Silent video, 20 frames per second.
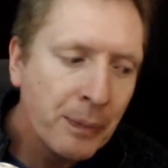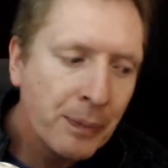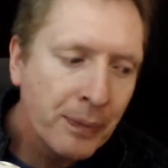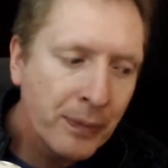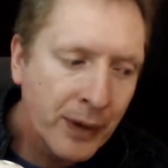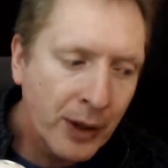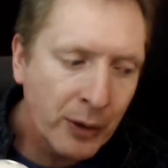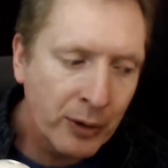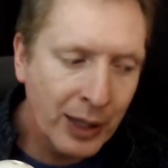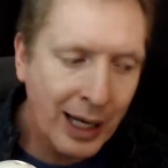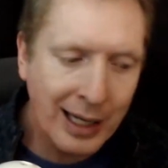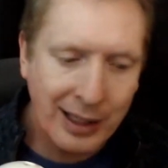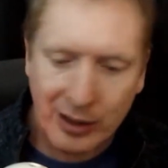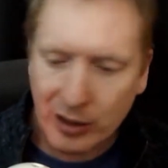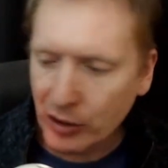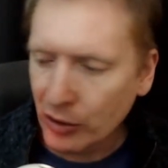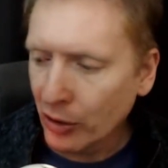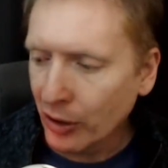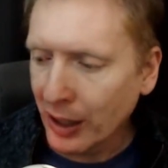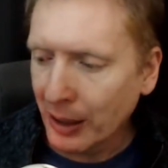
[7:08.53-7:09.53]
Now, that's
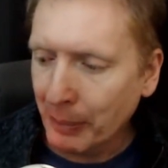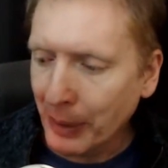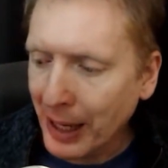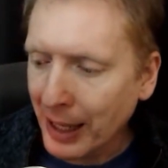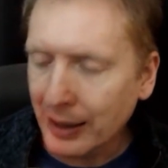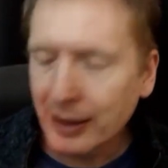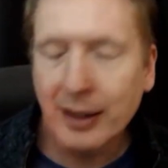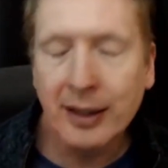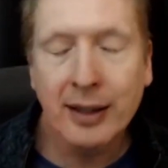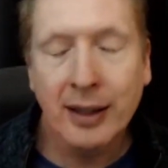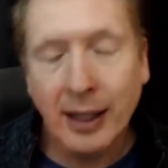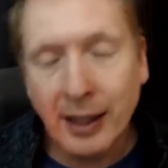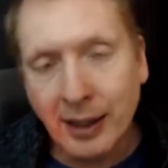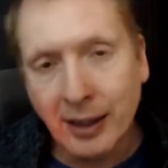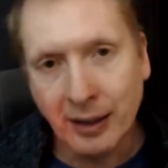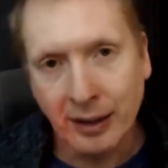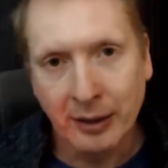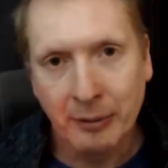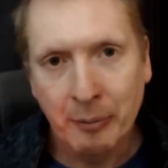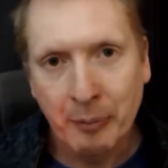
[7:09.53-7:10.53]
not a bad
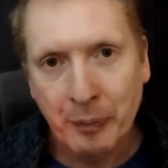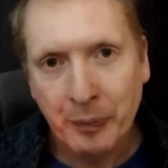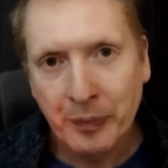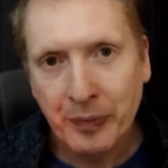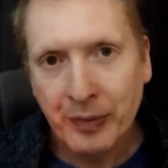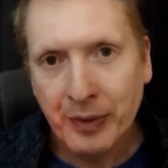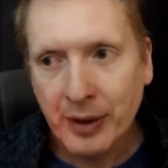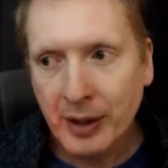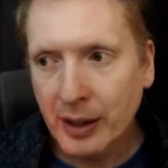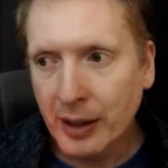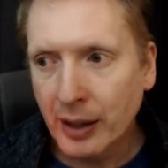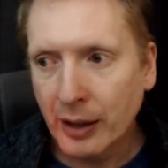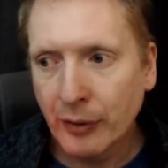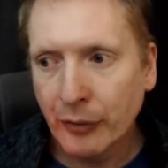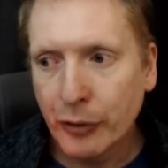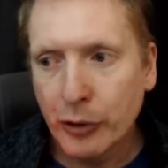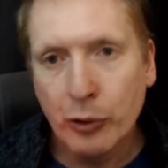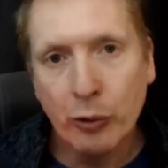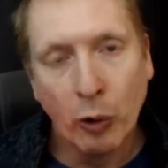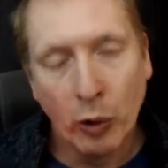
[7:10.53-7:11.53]
thing
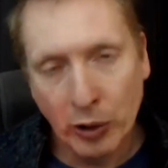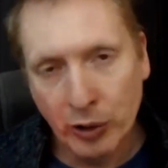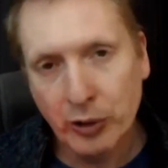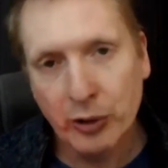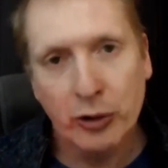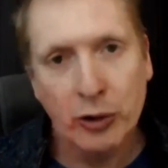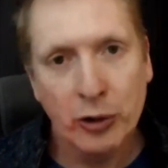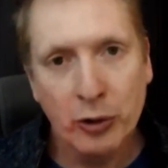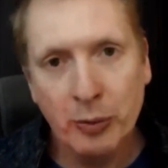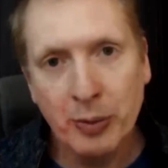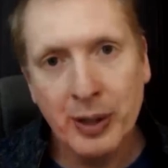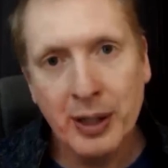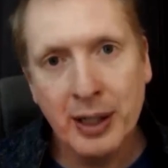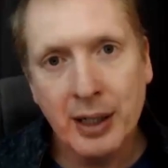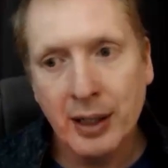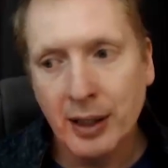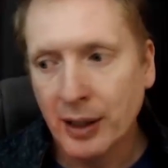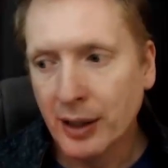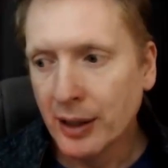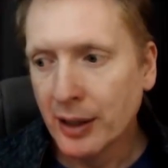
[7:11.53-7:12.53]
if you want to
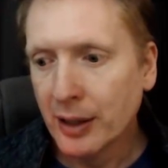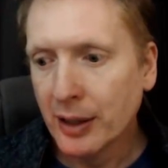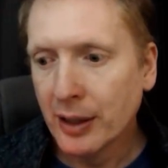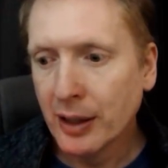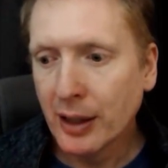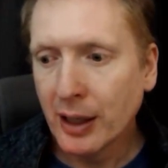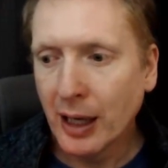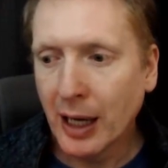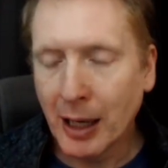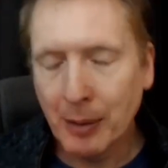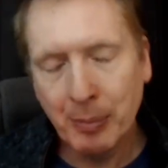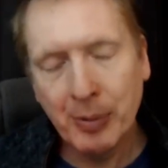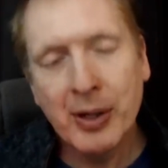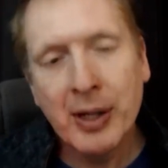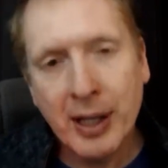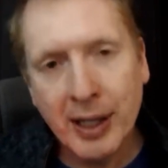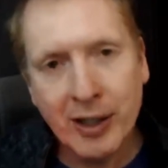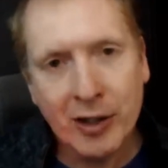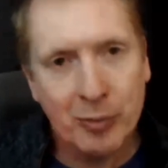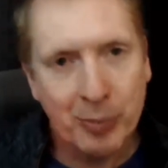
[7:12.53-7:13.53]
be a
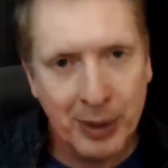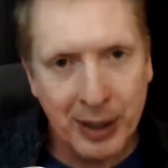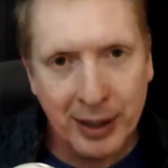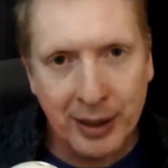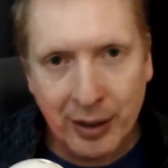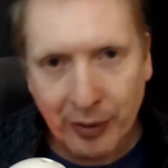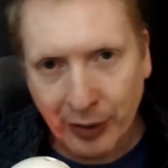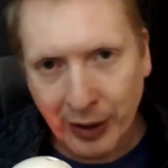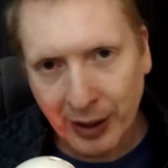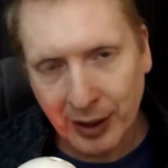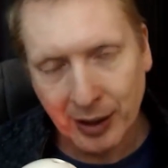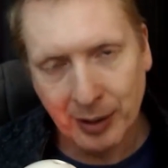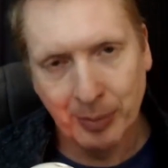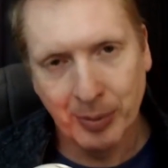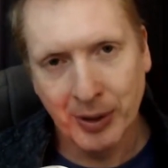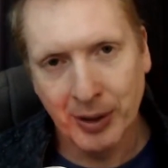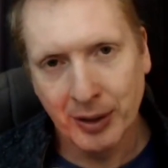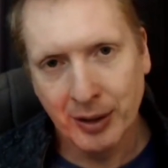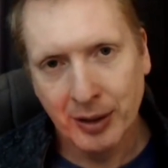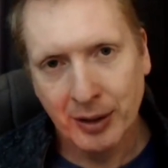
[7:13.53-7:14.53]
PHP
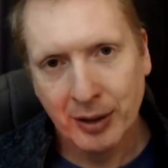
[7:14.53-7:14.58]
developer